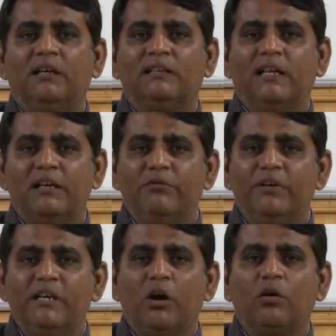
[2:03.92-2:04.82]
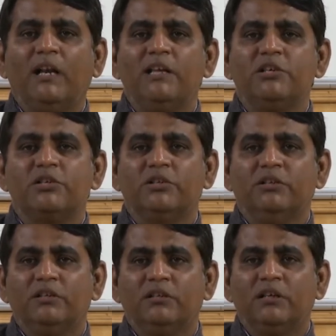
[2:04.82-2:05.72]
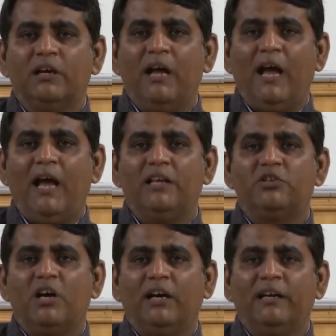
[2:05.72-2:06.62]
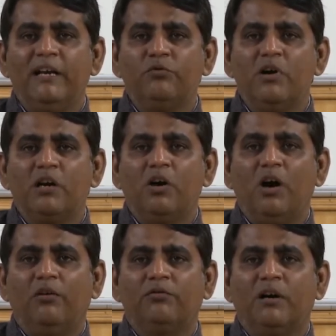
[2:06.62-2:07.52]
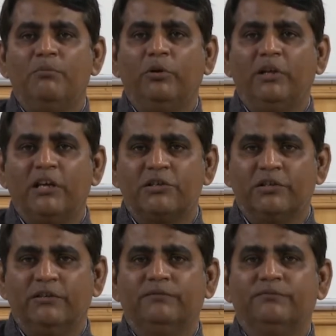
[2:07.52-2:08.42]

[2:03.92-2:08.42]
that every organization has a network of communication,